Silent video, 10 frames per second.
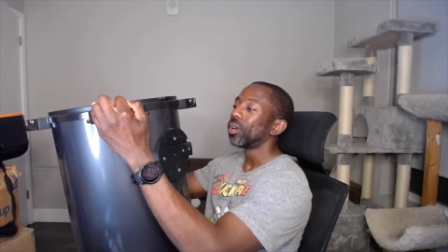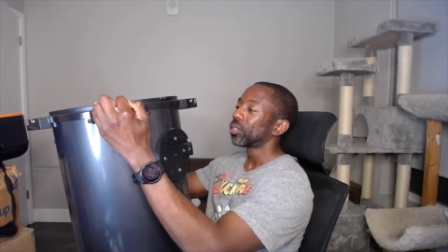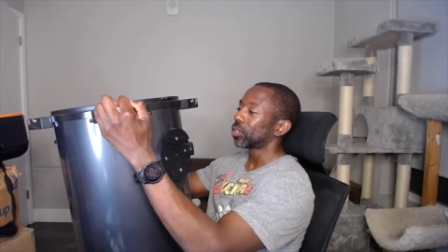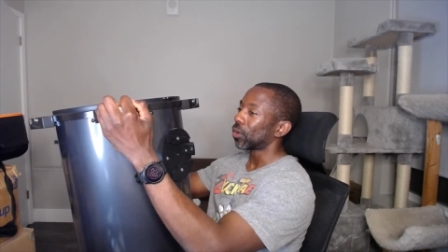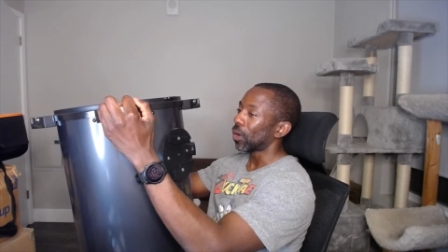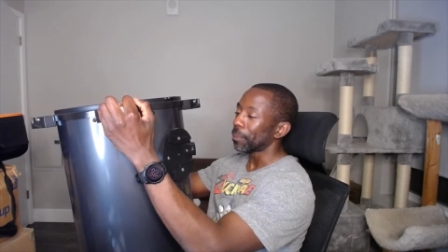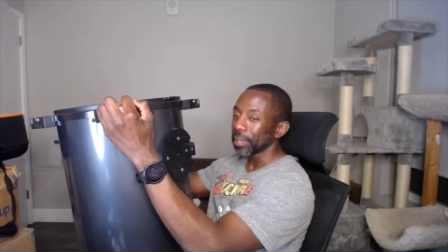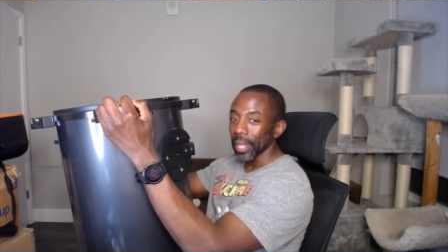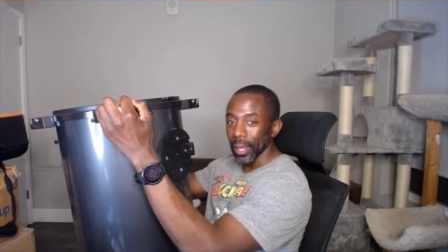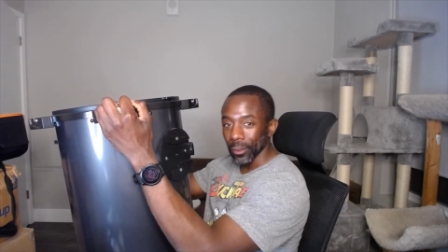to go up and
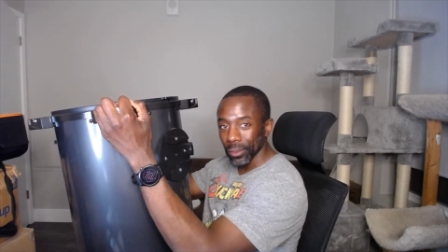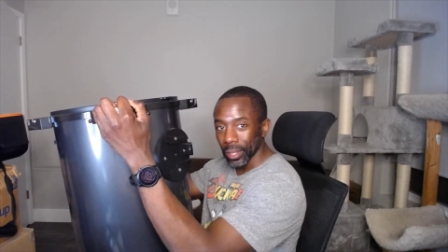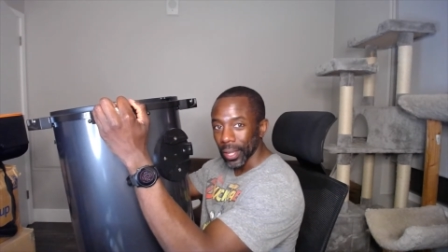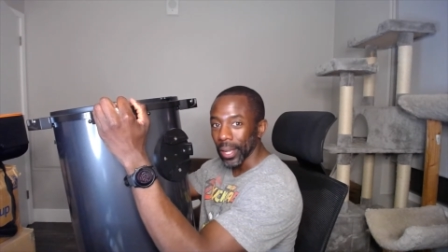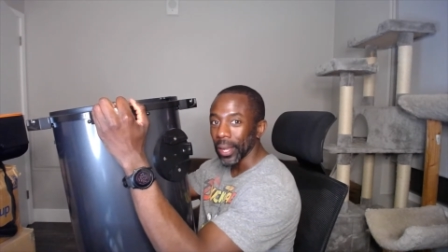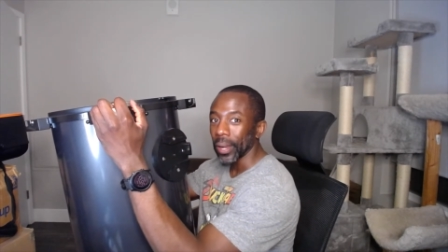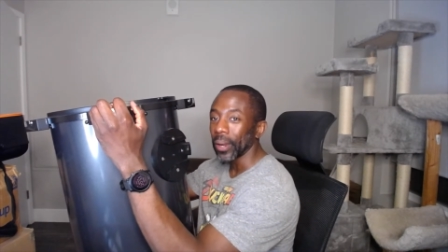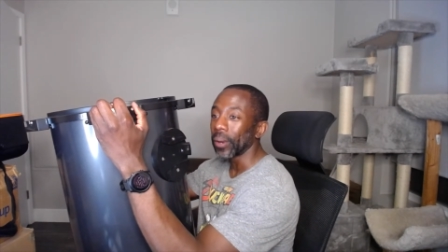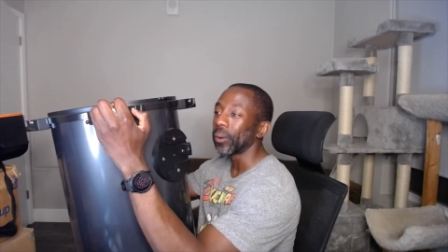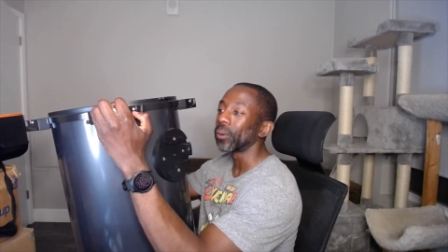down
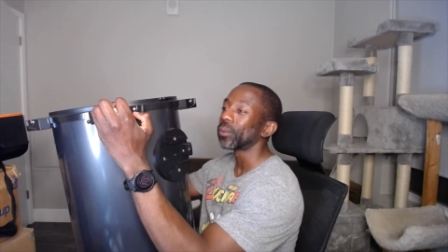stairs,